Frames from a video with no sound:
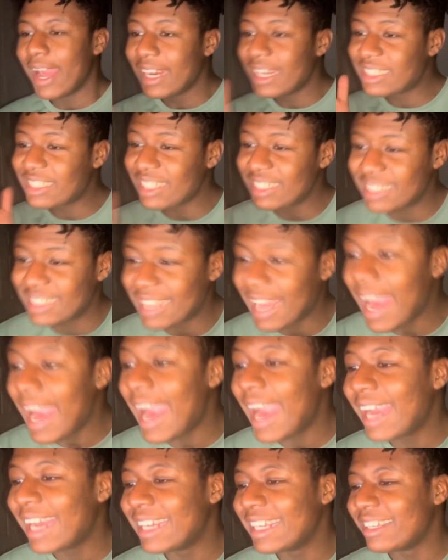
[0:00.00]
And it's just
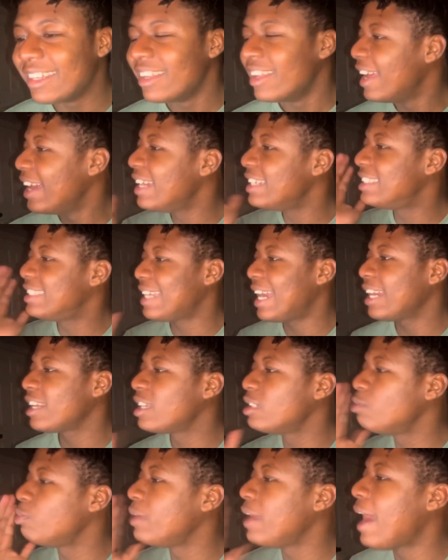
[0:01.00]
sad. It's
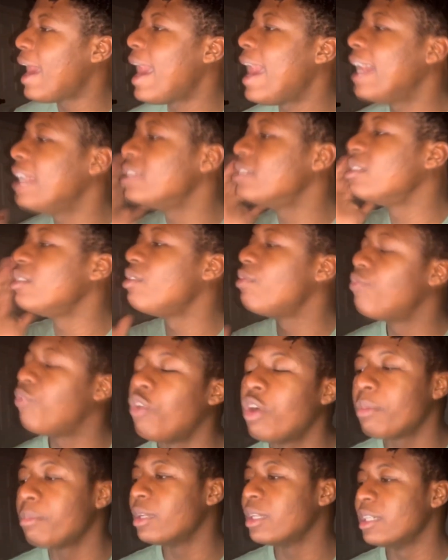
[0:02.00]
sad because we had the
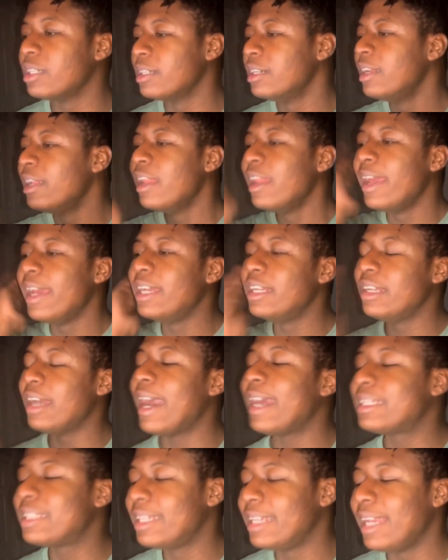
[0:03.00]
formula
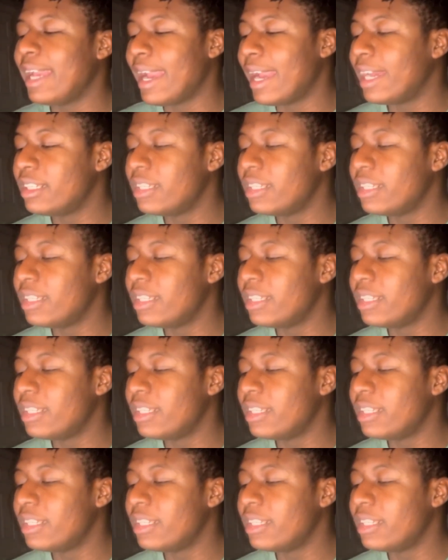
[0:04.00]
at the